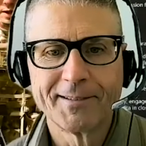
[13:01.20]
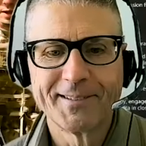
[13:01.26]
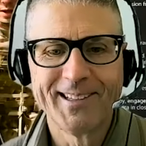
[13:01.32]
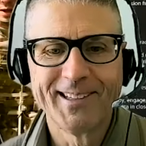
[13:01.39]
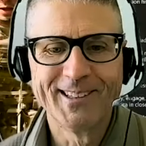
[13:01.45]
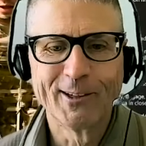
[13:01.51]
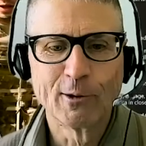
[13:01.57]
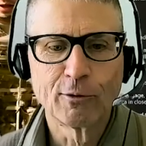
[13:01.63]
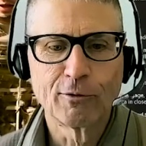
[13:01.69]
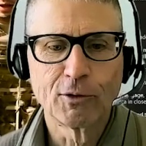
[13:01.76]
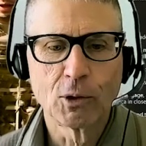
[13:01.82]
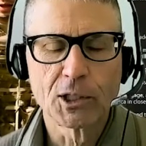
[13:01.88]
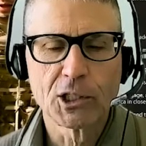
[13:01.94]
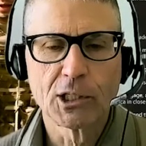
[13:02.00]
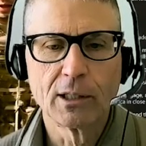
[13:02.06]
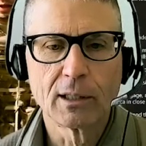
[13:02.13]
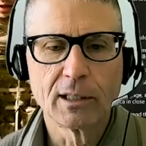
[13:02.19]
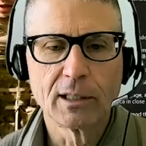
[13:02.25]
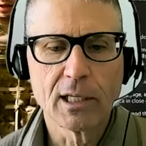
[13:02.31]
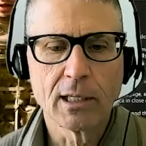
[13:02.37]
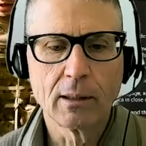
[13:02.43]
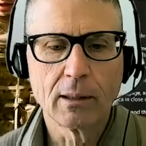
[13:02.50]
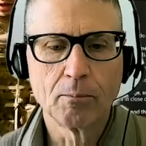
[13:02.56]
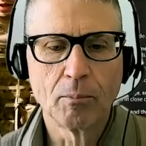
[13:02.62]
you know,
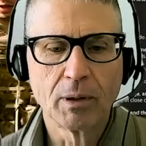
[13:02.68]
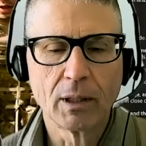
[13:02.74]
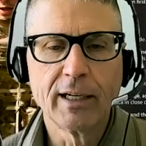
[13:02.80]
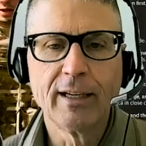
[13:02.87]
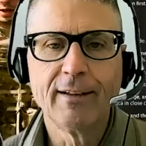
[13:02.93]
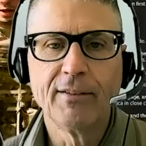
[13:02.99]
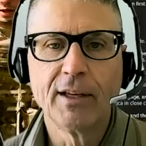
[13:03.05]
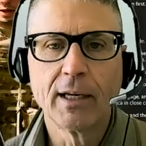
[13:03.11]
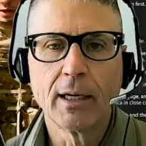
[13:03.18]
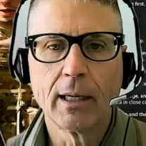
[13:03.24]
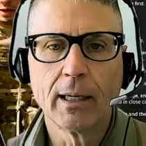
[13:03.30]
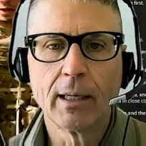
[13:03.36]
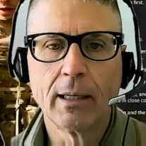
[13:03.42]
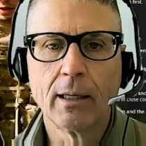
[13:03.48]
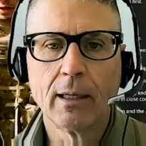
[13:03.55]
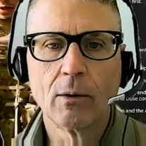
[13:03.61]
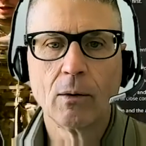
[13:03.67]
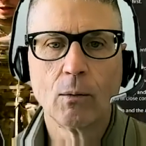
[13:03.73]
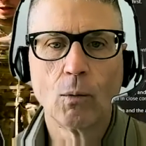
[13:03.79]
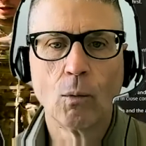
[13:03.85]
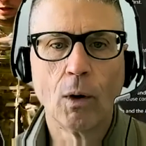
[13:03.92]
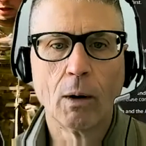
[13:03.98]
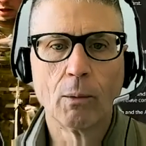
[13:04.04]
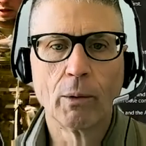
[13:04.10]
fortunately, believing in
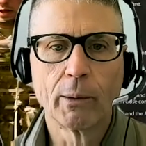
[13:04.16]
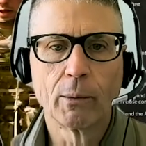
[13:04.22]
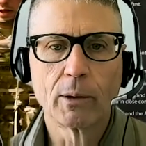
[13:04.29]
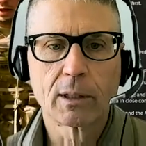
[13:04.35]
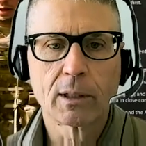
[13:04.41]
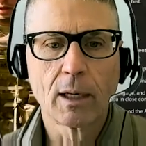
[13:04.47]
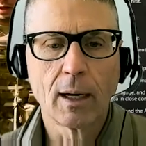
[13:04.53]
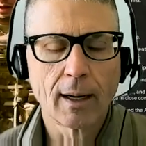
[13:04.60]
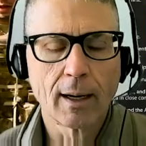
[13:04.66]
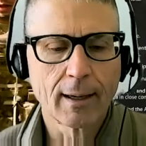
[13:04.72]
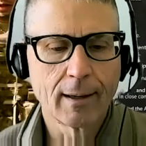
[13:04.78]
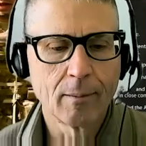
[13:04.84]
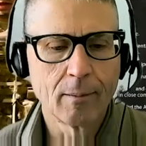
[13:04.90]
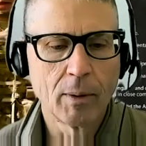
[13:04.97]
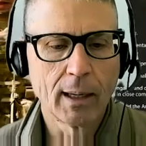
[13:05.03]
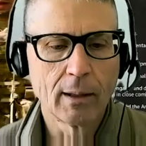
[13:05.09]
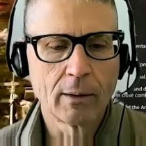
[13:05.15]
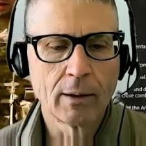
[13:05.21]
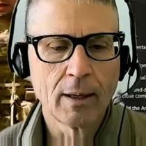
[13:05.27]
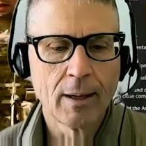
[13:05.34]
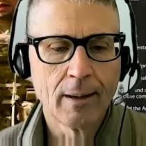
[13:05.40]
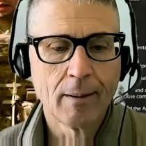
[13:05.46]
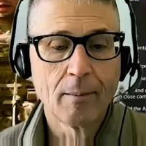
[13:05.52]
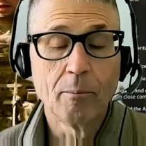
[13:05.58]
what we were talking about,
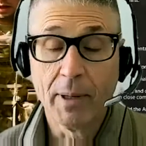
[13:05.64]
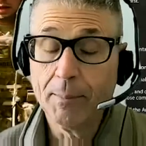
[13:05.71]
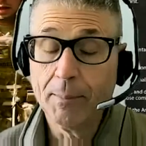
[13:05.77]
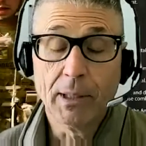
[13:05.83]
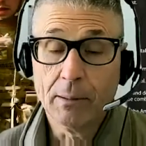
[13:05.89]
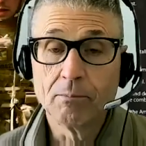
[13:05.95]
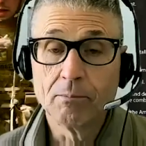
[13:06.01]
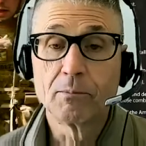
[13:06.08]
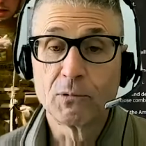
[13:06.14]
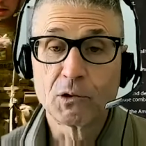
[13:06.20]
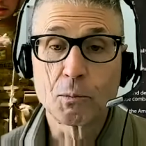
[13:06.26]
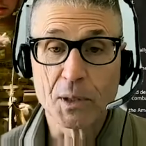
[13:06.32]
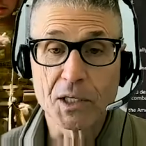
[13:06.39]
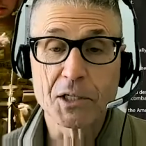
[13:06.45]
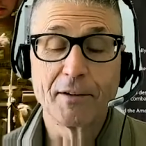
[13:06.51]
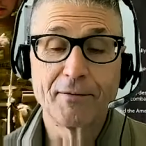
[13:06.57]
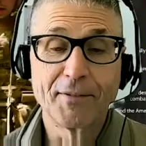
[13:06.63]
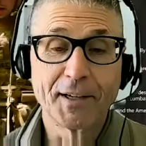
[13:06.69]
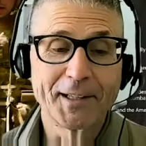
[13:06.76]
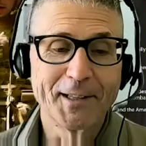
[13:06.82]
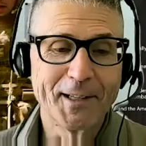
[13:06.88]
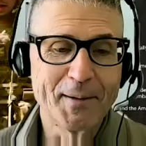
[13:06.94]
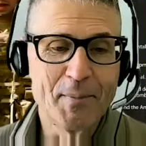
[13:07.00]
maybe specifically